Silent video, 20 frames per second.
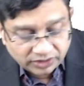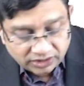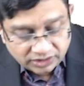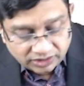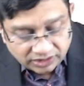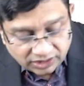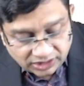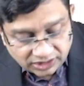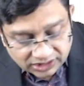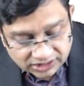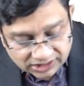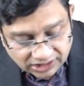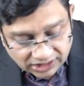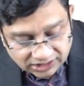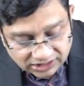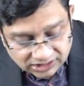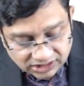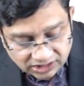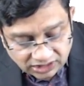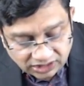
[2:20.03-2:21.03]
There is
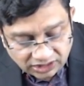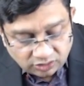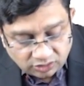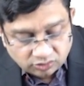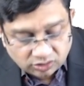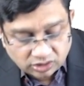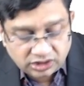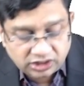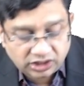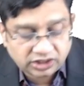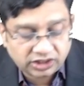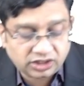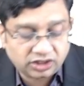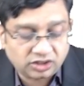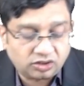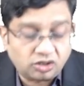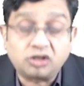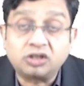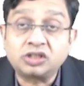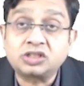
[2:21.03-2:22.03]
sensory neural hearing
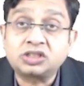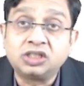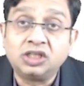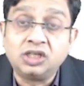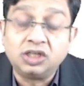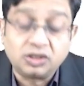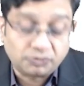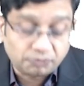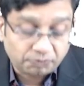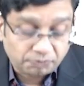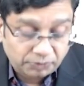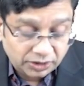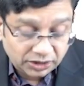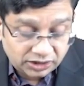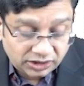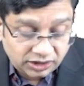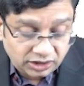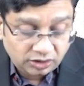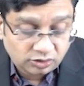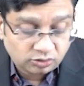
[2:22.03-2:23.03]
loss,
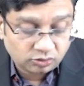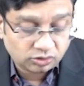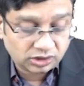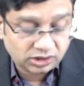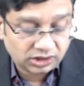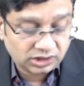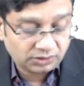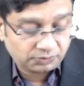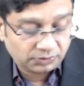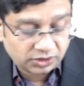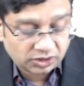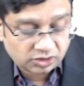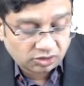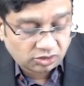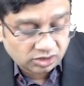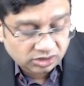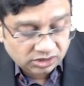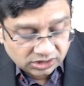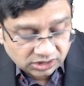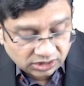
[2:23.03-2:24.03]
particularly
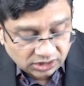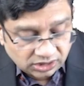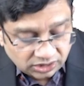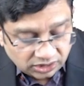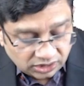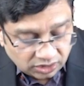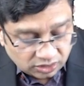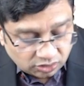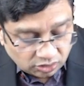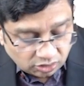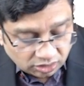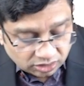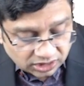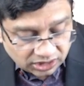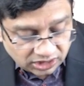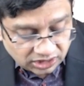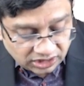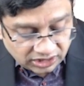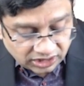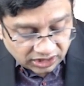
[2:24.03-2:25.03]
because the
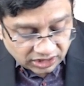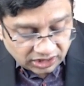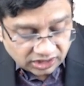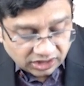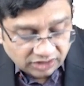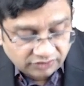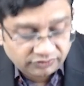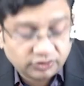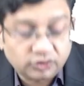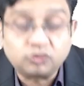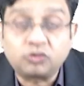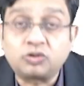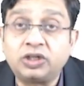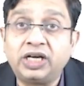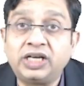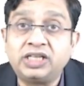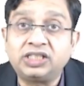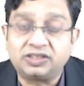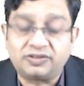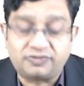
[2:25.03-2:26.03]
cochlear nerve
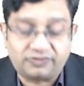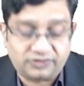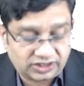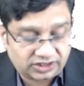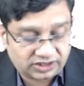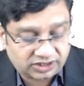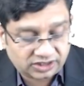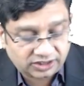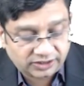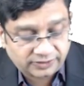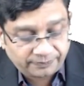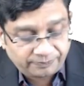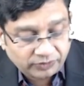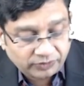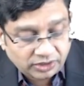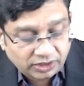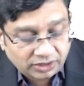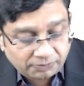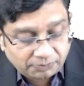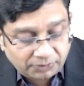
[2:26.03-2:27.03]
nuclei is affected.
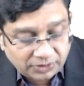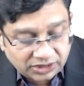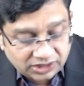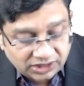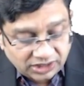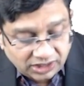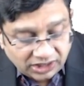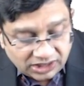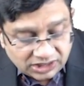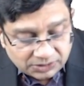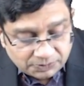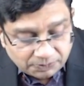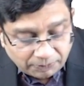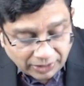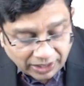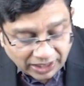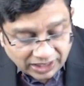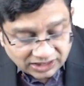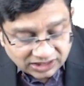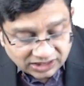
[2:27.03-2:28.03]
But there is
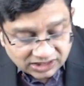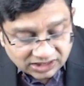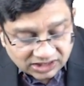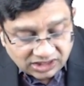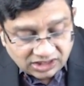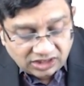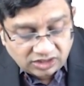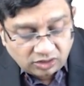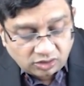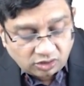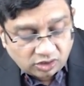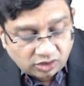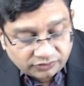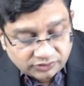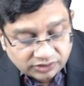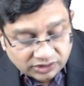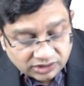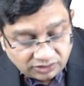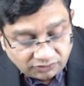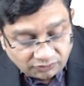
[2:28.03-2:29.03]
palsy
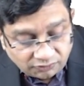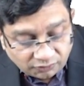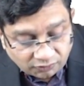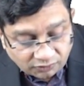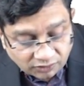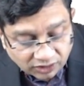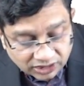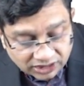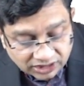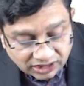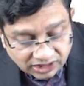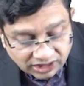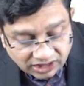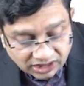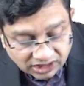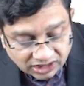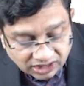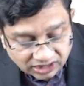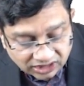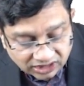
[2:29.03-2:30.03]
of the
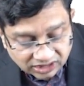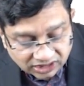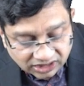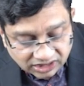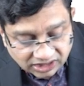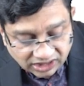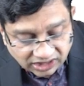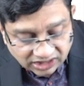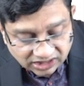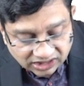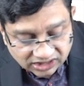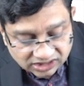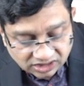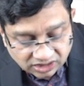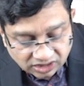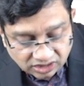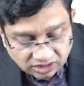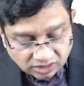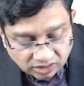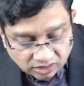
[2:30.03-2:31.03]
vertical gaze,
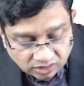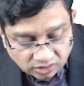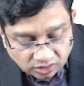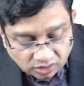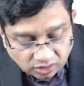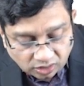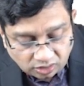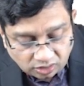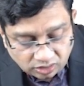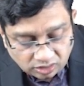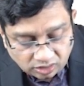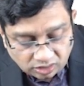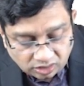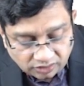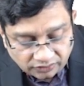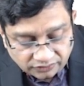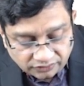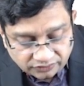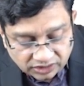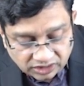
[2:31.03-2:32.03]
not
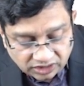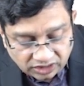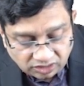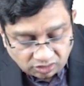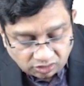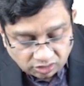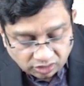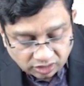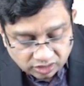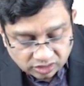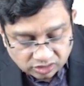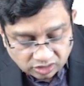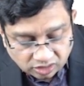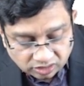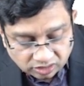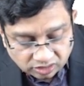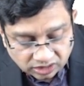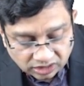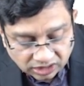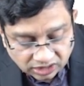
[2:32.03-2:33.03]
of the
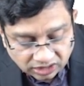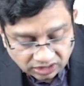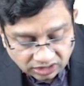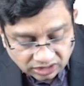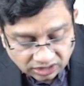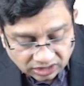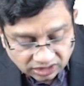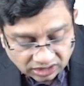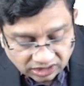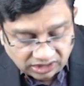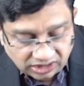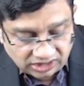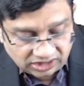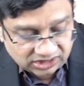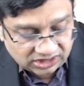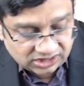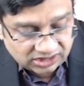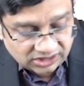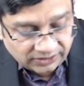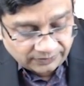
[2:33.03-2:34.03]
horizontal
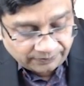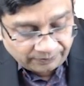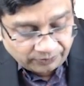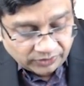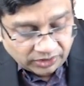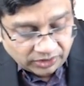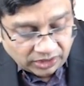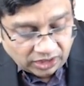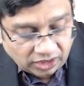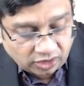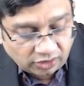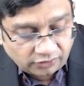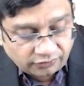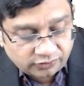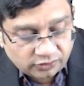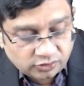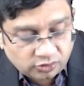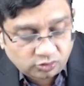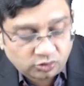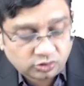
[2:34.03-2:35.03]
gaze. And
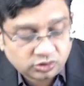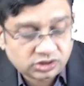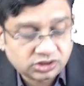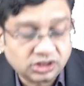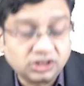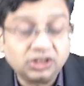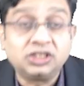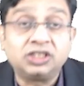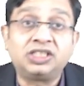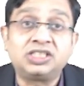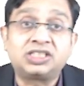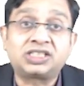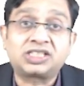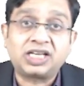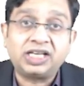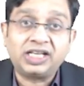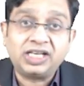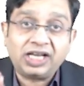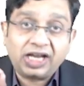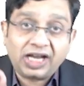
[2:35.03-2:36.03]
of course, this
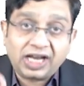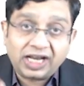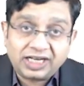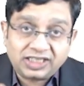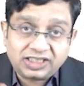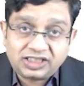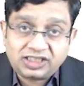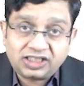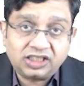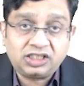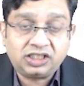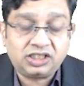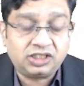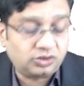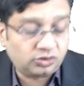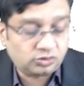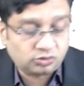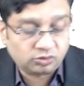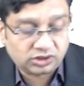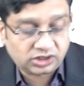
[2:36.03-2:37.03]
can enter
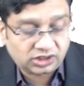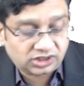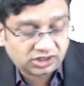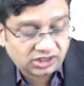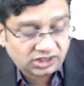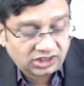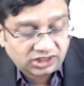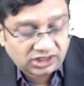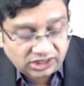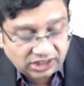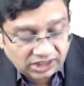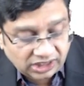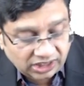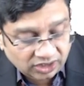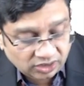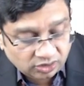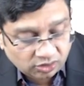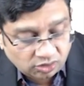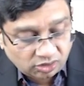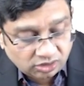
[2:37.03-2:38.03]
into the teeth,
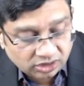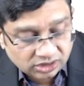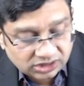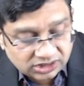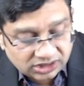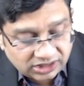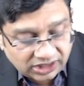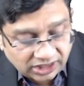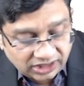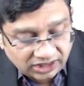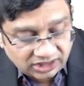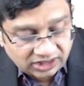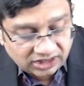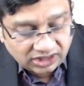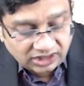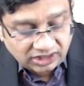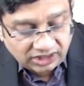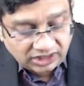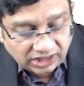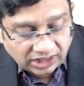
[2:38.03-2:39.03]
can cause
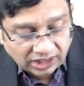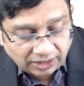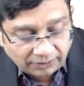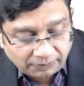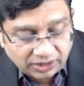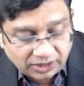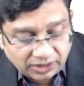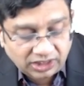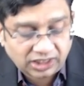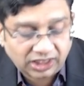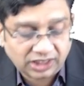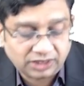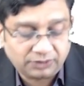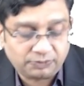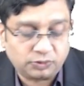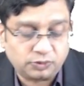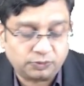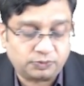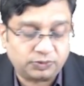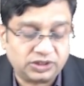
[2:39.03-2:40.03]
dental enamel
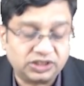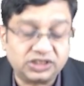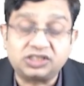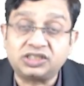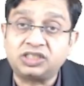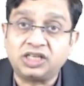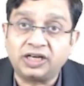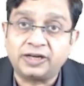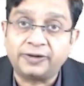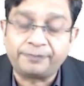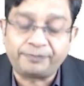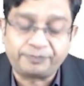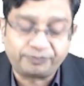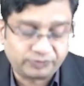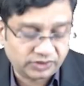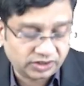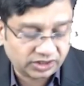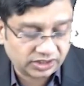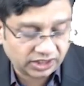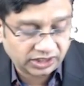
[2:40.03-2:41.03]
hypoplasia.
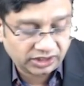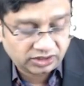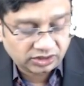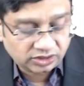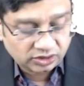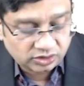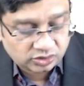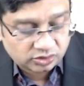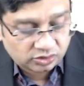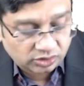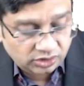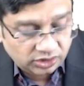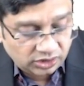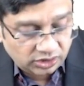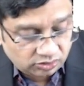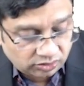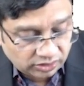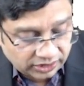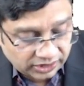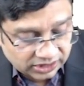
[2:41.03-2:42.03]
Right, so you
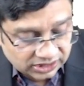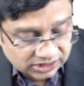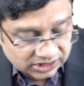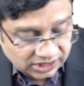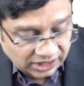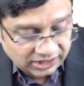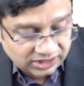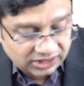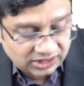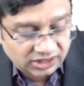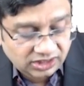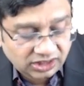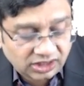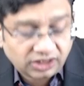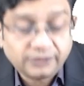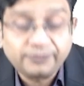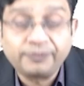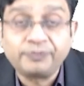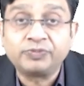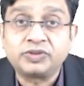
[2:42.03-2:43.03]
need to understand
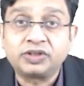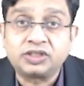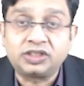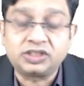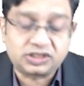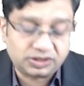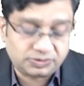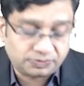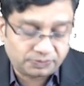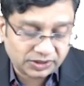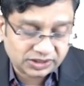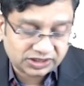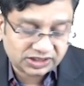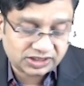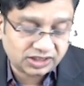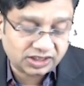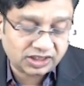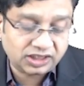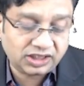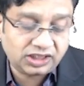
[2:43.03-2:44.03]
here, this is
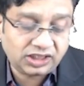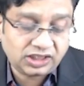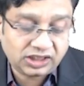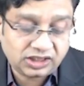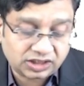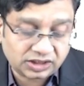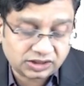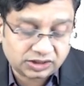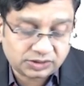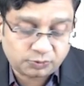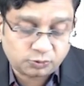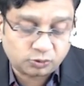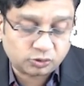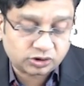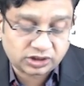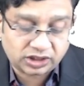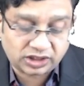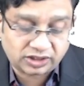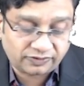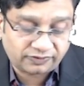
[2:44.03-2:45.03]
basically this
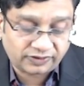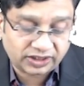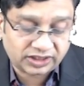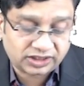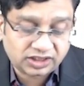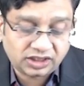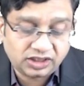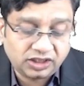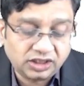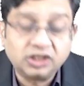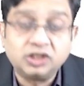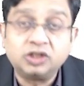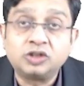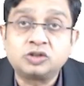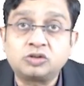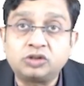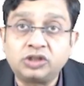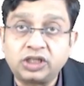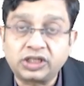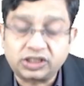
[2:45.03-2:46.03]
portion affected.
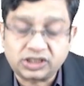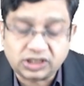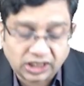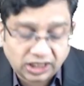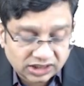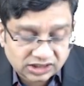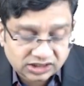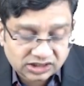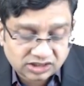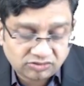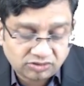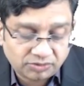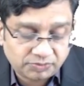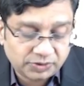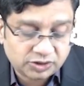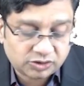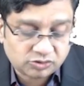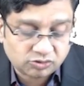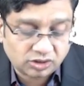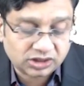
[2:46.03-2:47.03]
So here the answer will
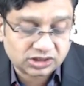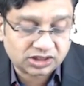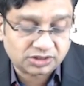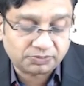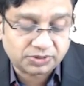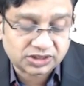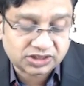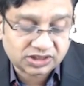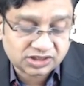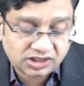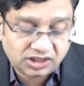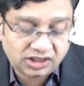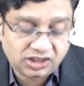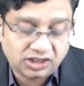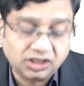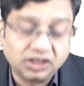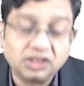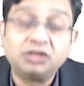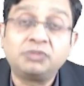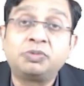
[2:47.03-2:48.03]
be choice number
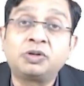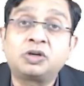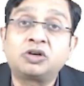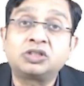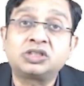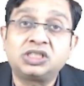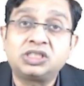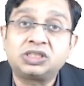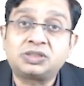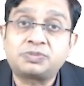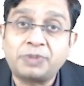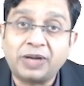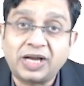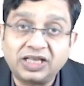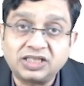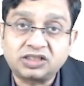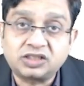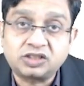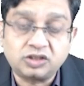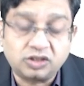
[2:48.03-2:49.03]
C, because this
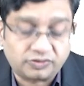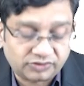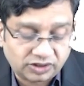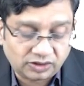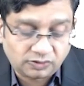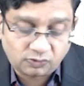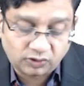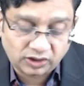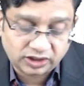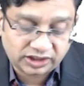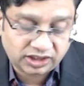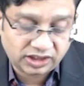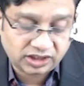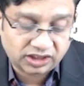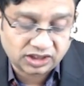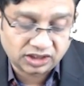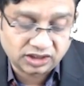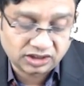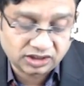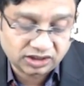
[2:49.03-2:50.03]
palsy of the
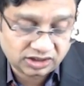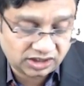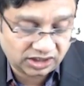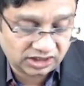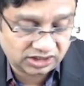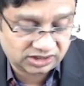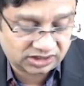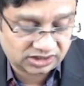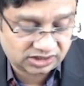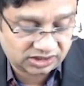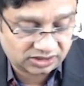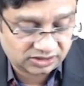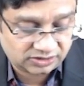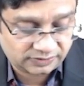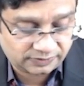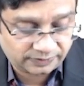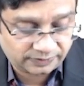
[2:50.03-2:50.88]
vertical gaze.